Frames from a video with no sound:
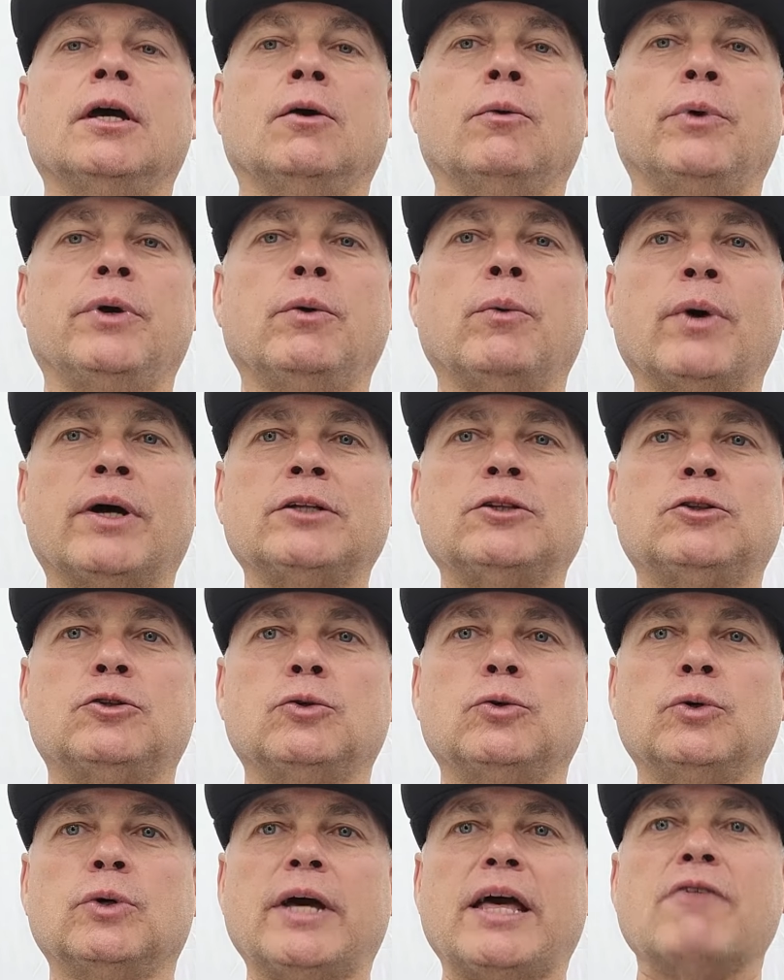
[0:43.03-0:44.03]
We want
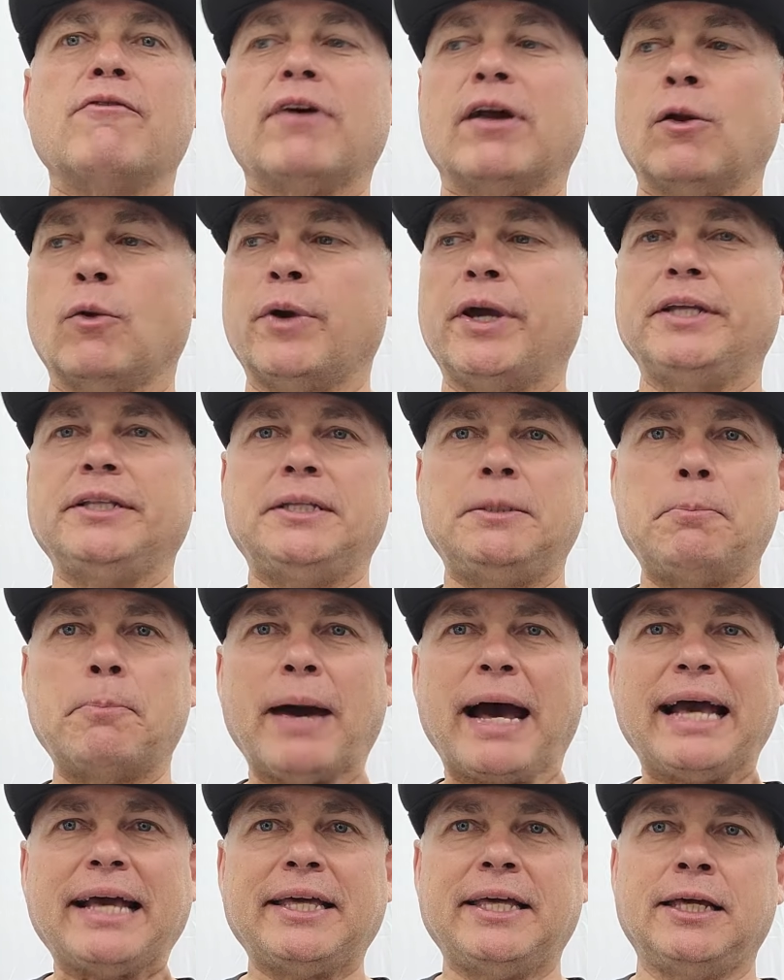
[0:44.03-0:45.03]
to evaluate the
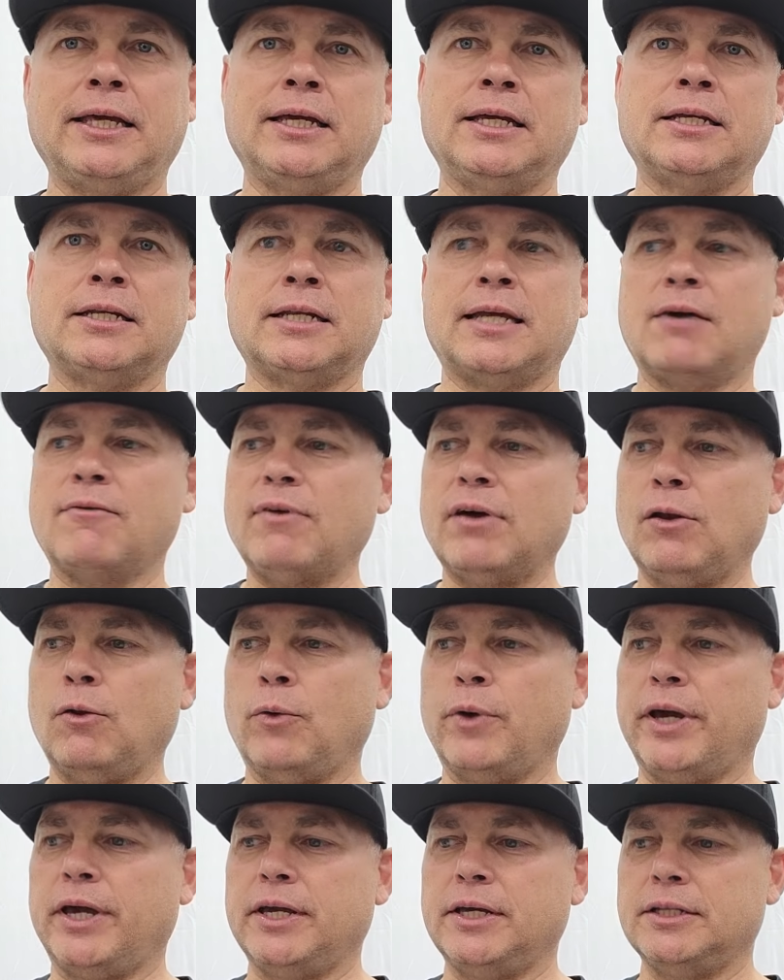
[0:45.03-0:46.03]
packing,
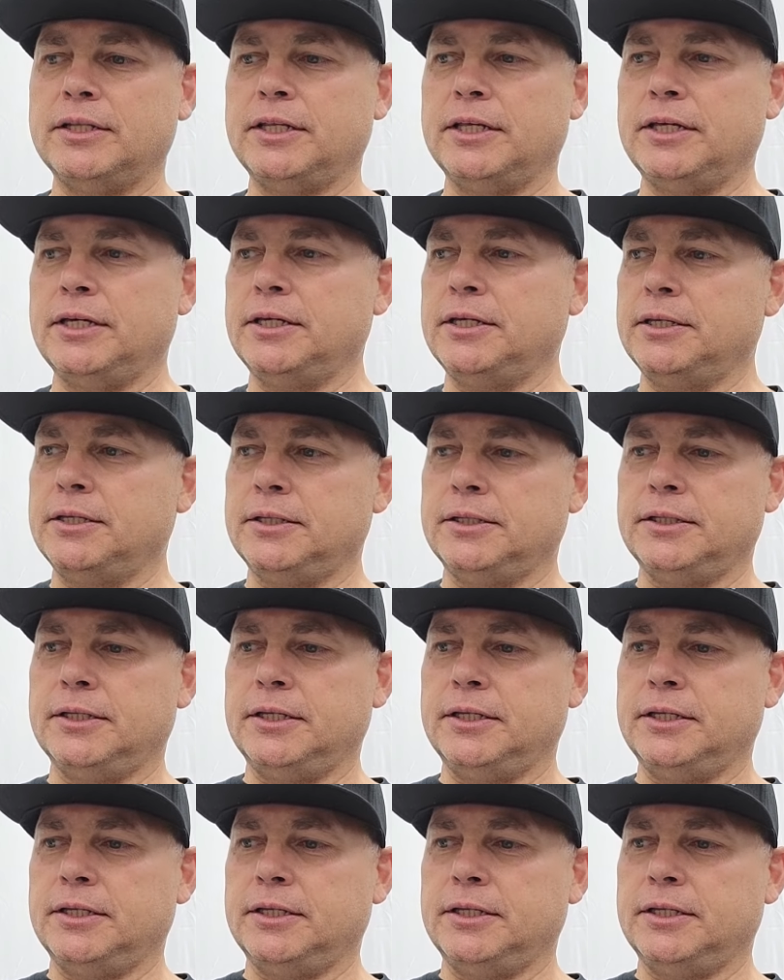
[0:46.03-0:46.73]
evaluate the,